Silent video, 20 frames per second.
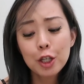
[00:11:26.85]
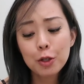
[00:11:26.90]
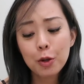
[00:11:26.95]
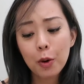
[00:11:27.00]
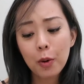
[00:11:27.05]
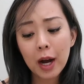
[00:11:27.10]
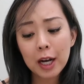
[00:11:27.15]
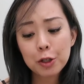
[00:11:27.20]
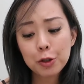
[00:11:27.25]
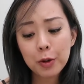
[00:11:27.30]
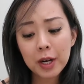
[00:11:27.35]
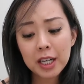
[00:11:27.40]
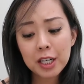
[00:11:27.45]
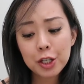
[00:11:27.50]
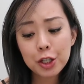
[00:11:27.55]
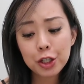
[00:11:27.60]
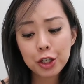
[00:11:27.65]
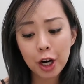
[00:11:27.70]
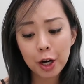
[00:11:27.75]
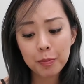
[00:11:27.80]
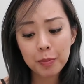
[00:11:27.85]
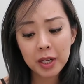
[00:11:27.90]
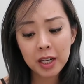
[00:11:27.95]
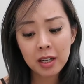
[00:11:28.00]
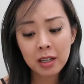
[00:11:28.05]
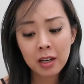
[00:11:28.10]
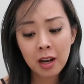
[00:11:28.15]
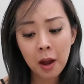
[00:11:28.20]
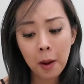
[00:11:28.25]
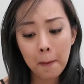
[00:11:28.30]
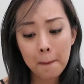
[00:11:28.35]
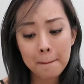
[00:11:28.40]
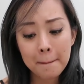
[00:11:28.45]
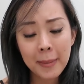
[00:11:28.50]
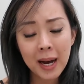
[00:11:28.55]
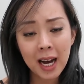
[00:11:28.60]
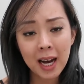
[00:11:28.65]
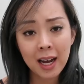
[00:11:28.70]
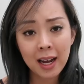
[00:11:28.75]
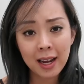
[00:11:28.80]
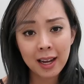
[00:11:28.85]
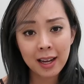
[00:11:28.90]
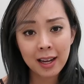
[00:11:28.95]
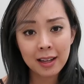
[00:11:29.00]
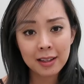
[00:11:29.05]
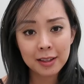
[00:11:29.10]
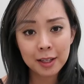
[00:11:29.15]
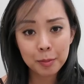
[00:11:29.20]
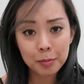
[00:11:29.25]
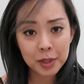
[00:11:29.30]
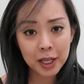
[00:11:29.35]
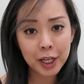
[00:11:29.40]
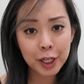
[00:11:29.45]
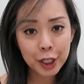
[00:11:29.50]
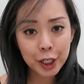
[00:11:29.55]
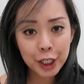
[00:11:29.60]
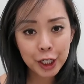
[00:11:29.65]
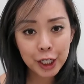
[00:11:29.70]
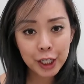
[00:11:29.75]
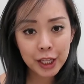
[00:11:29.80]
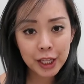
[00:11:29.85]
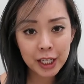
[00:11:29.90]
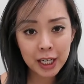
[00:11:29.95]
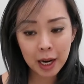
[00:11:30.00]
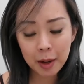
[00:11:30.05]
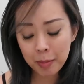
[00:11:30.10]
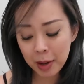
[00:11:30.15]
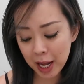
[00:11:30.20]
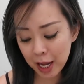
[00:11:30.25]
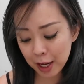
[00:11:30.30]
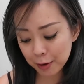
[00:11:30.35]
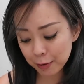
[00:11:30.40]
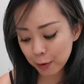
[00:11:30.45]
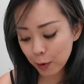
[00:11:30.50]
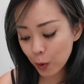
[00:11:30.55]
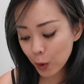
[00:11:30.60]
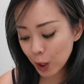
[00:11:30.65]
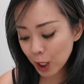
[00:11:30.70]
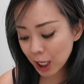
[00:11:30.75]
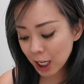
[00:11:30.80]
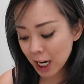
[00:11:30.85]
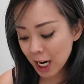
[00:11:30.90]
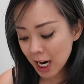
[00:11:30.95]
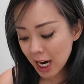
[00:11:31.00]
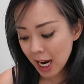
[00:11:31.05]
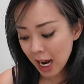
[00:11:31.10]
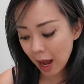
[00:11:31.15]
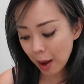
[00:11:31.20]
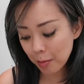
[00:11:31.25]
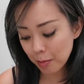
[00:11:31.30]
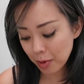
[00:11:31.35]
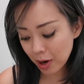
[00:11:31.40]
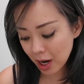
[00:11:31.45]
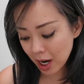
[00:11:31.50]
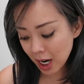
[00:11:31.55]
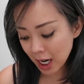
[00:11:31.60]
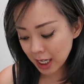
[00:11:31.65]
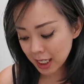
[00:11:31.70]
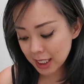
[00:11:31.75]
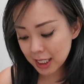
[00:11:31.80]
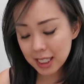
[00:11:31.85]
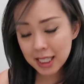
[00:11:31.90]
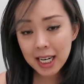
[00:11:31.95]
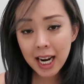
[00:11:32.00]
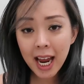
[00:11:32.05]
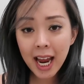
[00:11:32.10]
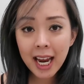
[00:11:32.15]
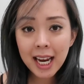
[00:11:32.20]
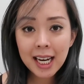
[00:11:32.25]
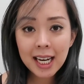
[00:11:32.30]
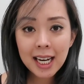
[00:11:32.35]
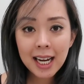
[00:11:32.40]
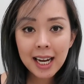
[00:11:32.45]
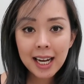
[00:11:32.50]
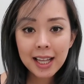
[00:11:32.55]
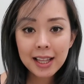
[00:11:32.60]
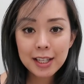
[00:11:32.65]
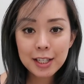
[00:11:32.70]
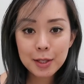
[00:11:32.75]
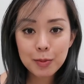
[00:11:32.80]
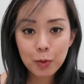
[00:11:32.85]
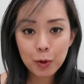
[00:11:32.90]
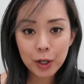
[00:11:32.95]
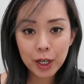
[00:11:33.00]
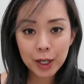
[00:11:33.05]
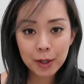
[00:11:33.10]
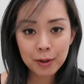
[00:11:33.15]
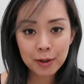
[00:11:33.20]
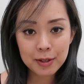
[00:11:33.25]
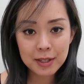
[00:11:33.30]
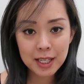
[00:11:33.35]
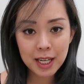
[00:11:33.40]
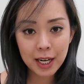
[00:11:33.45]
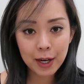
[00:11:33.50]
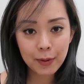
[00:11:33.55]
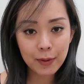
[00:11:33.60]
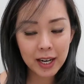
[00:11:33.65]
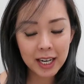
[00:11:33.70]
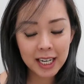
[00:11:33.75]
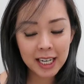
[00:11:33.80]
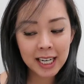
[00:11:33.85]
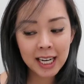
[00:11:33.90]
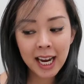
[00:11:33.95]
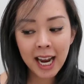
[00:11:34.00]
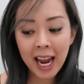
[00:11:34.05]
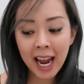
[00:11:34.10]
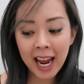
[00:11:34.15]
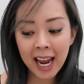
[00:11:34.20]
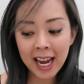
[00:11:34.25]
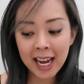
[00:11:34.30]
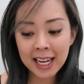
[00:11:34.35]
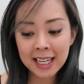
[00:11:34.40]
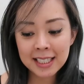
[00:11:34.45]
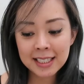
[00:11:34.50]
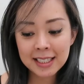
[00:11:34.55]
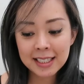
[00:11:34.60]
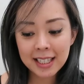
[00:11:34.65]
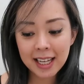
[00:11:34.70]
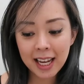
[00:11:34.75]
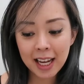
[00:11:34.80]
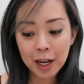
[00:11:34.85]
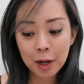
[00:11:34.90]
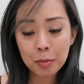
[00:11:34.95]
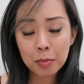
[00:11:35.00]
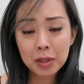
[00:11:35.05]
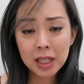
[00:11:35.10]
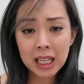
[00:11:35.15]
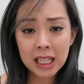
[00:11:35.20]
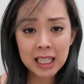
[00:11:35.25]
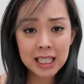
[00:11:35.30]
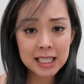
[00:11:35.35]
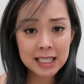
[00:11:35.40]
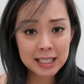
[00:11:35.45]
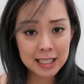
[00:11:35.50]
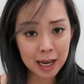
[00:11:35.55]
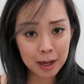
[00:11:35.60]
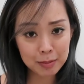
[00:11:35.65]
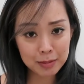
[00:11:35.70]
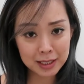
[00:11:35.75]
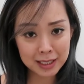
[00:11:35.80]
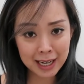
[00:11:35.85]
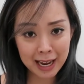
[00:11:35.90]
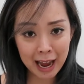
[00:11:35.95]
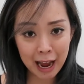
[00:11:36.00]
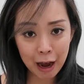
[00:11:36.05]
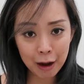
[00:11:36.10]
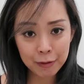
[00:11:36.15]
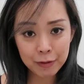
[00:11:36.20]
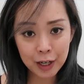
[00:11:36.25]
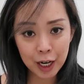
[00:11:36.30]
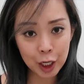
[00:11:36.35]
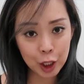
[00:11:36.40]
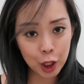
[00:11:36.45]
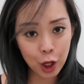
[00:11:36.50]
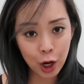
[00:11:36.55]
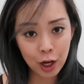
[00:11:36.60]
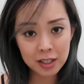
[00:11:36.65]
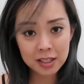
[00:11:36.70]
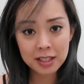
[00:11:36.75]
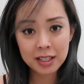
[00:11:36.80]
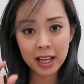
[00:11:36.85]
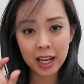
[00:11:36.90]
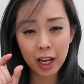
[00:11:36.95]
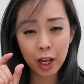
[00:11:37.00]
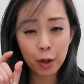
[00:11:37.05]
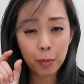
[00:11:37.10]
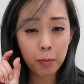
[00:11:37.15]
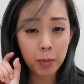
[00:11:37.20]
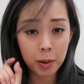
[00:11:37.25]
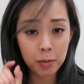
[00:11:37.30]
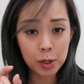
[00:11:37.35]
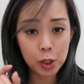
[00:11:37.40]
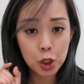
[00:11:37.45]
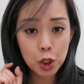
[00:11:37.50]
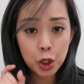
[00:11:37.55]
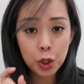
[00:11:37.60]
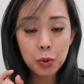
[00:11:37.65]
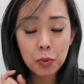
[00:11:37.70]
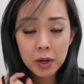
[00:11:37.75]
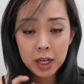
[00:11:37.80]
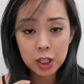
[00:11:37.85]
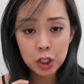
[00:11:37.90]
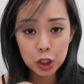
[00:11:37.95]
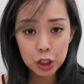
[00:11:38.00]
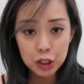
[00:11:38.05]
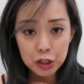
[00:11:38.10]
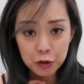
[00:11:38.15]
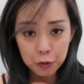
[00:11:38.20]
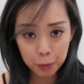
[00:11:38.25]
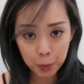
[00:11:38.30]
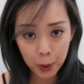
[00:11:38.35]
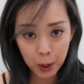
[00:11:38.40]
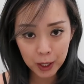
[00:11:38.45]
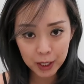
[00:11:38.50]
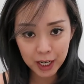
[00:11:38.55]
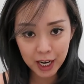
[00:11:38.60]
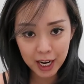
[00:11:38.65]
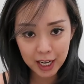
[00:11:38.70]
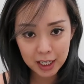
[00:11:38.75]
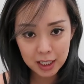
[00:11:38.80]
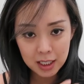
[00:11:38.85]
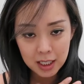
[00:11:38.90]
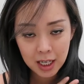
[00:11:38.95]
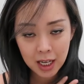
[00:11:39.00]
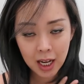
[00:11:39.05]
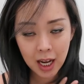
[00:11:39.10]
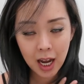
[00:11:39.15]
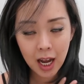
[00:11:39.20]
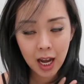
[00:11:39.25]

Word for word: So I try to sharpen my lip liner that I paid for and bought today, this morning when I was getting ready, and it completely snapped in half. I lost like maybe two inches of product.